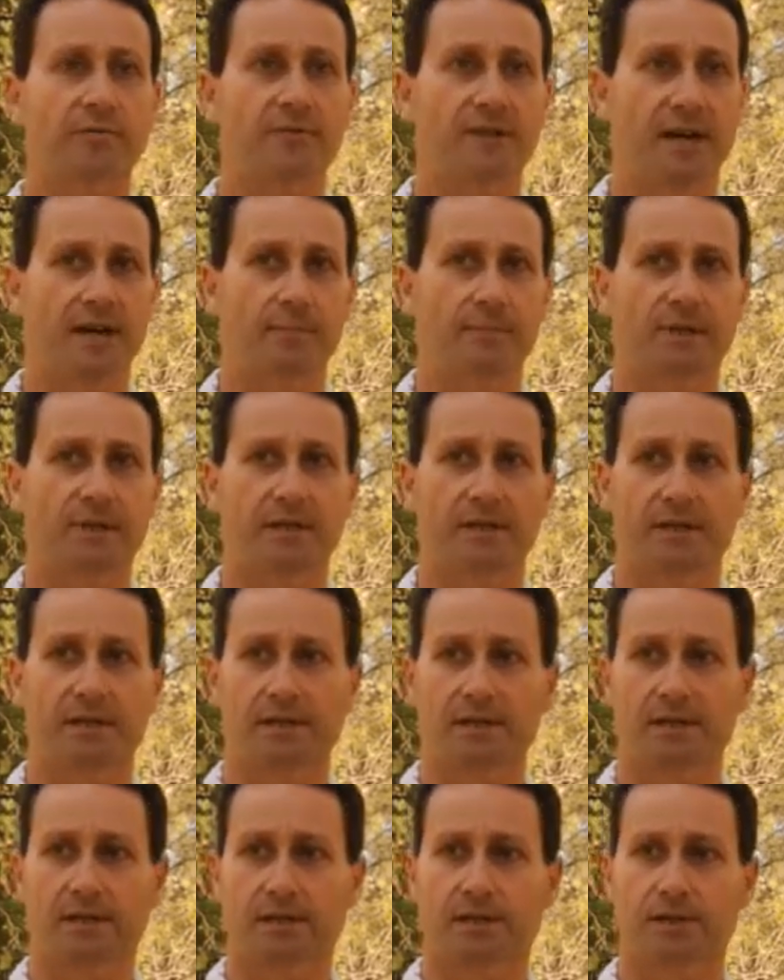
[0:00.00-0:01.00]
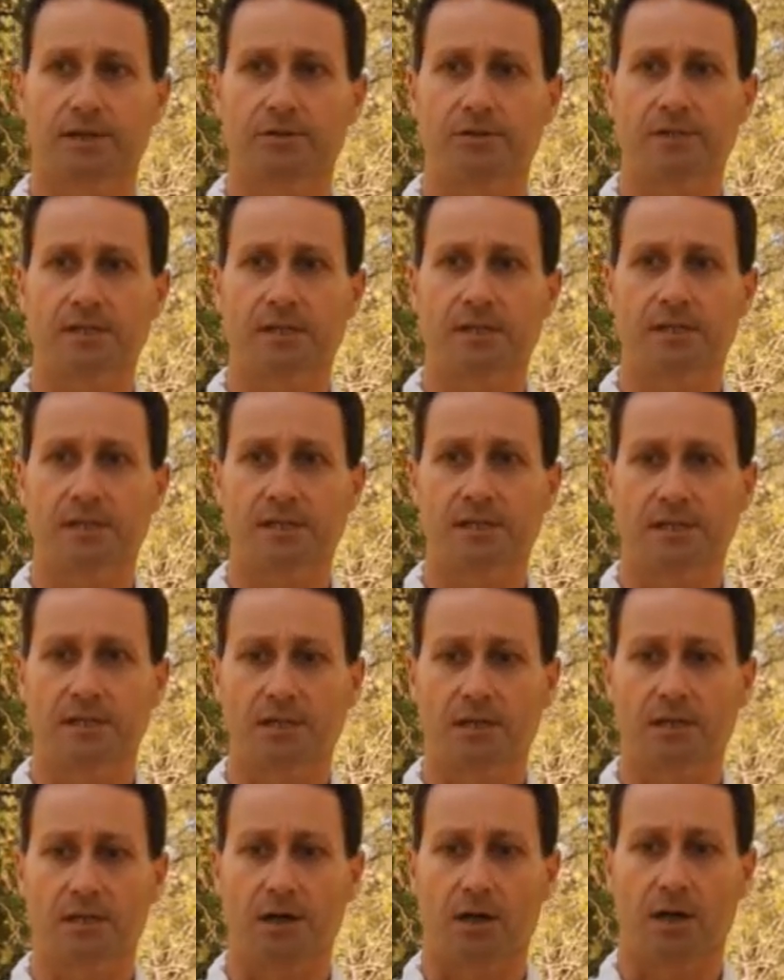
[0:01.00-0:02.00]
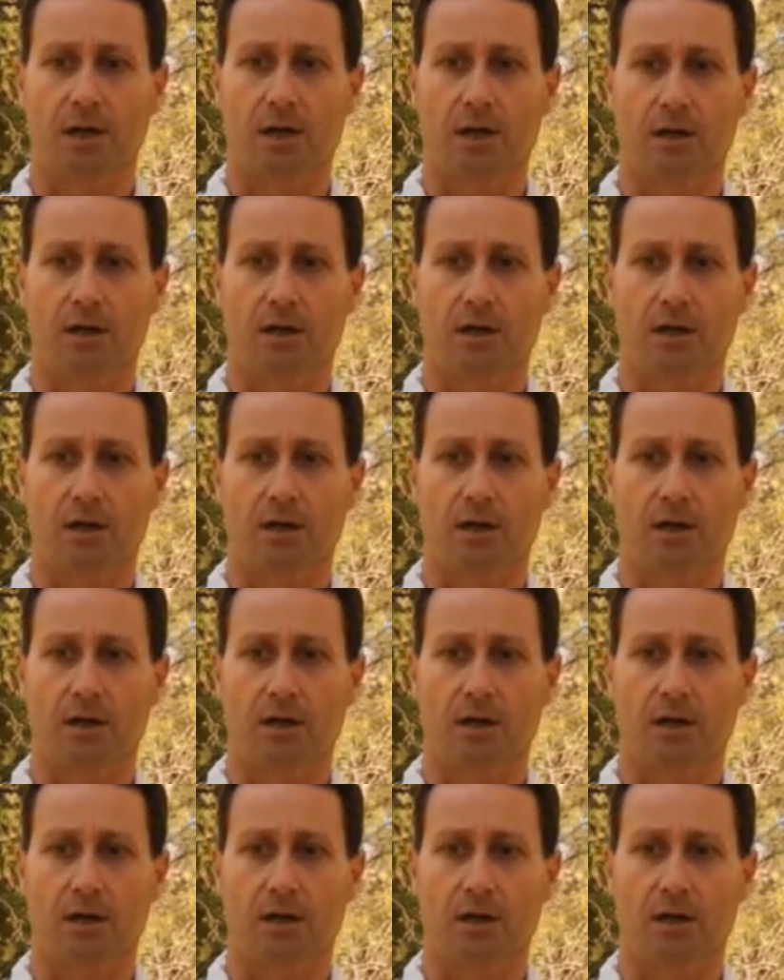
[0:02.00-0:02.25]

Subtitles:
of them consists in